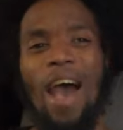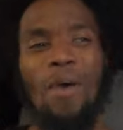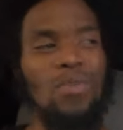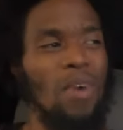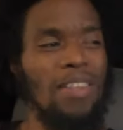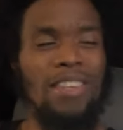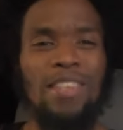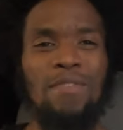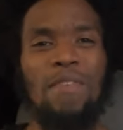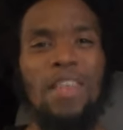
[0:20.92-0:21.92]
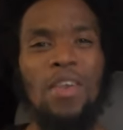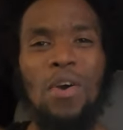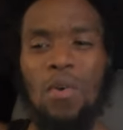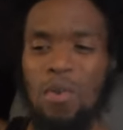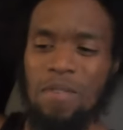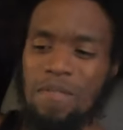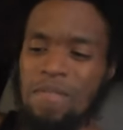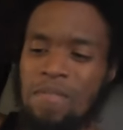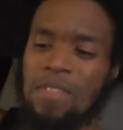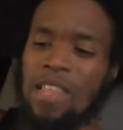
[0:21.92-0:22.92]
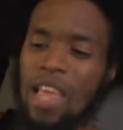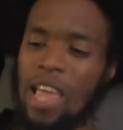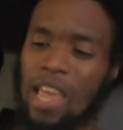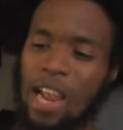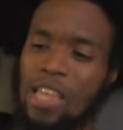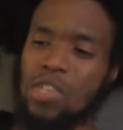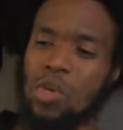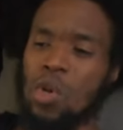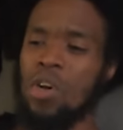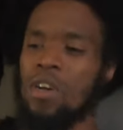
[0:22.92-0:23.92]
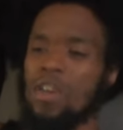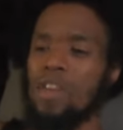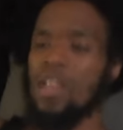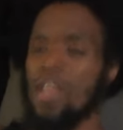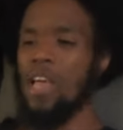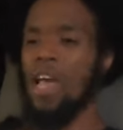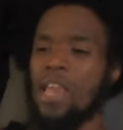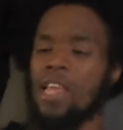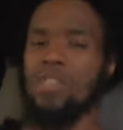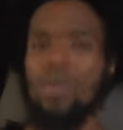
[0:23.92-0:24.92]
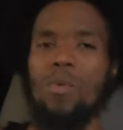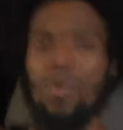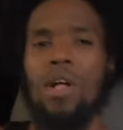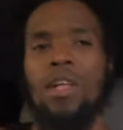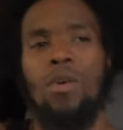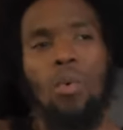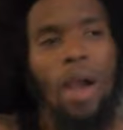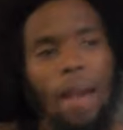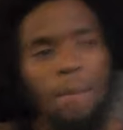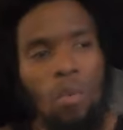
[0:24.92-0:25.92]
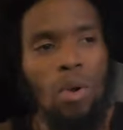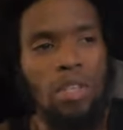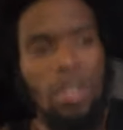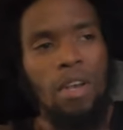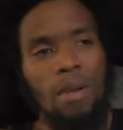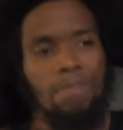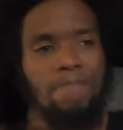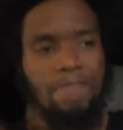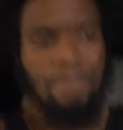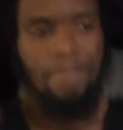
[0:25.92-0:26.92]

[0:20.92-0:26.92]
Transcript: I was watching this video and I saw, and this, well, what happened was, um,